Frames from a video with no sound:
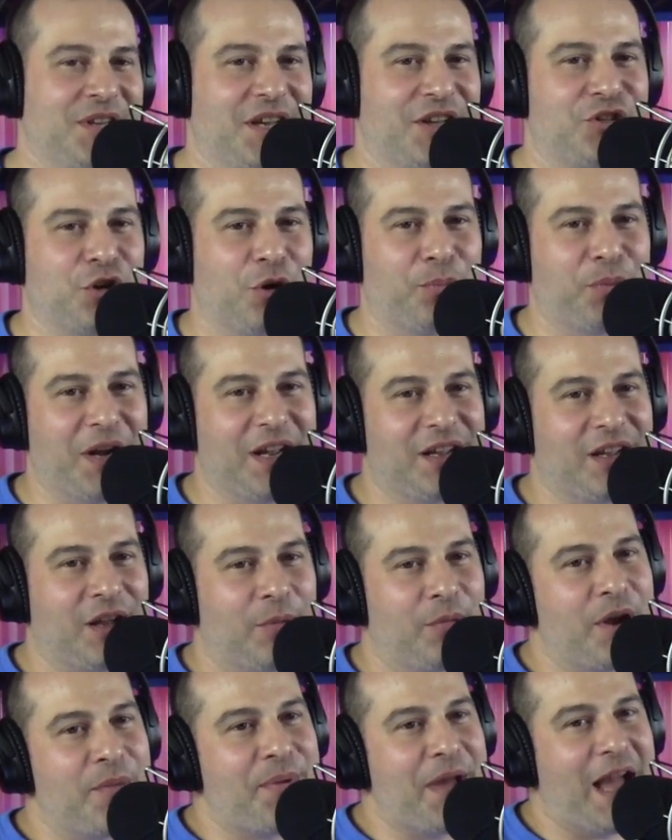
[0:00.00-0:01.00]
take a short break.
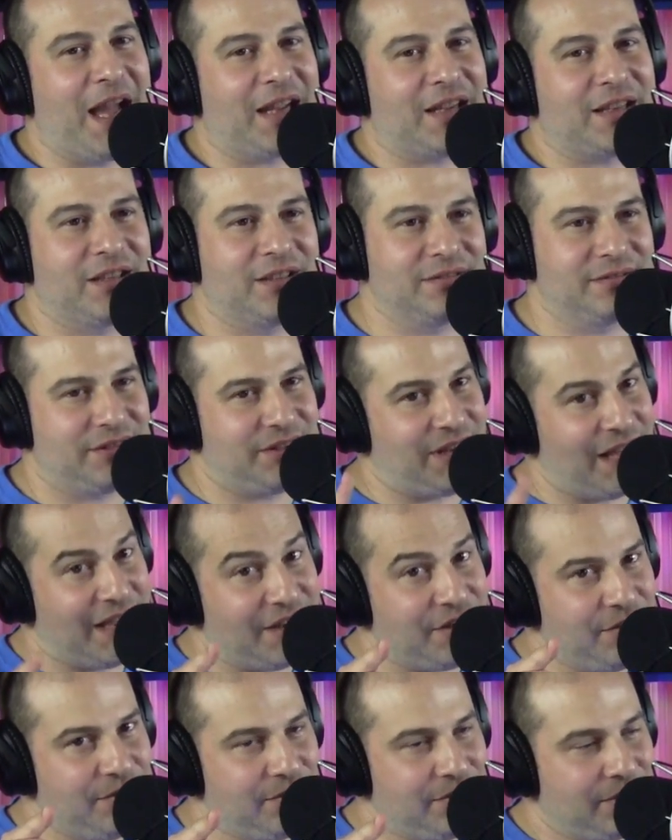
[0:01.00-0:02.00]
Come right back. Stay
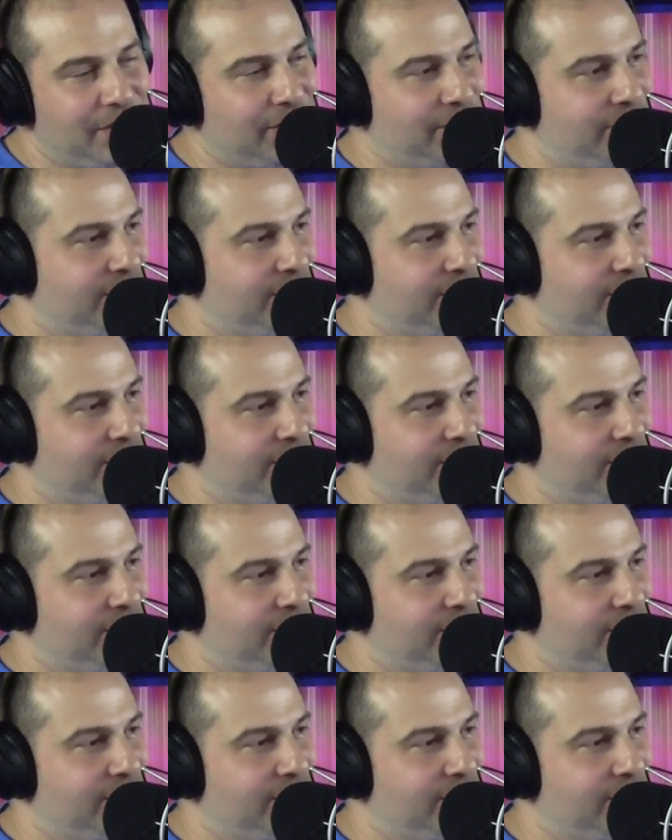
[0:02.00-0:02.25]
tuned.